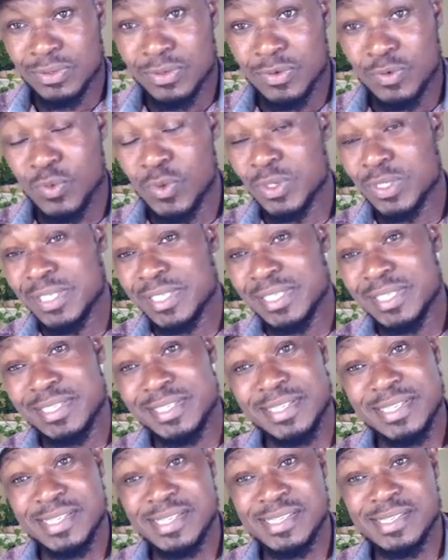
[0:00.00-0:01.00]
what he
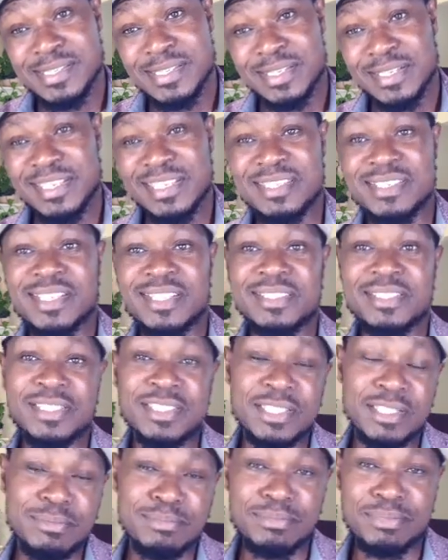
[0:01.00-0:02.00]
sees is a
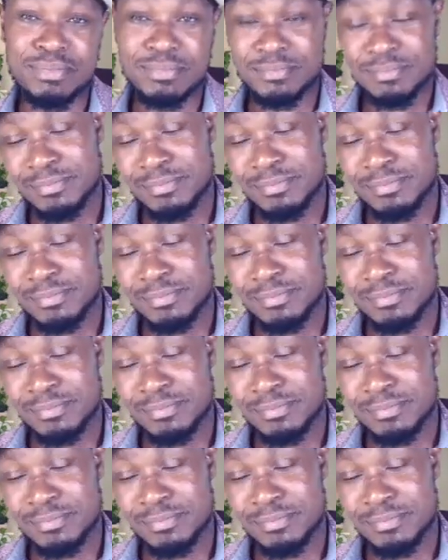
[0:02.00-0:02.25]
cheap,